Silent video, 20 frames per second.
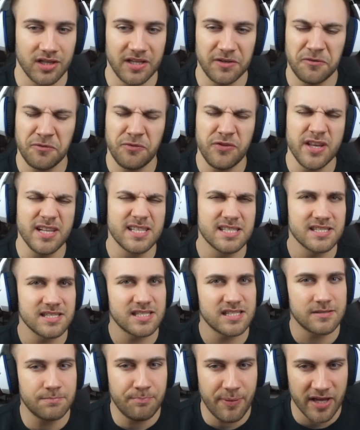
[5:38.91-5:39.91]
It feels
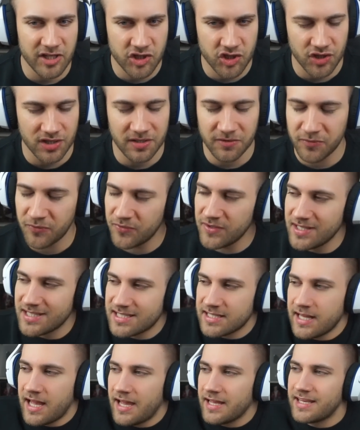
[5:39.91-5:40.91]
special. It
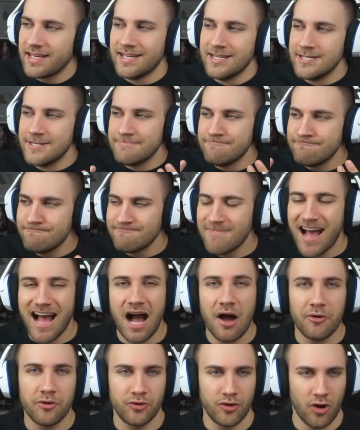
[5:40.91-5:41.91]
feels like
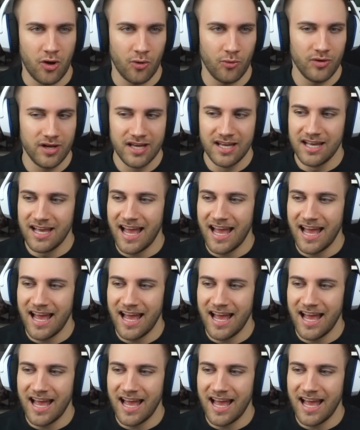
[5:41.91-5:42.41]
I don't know.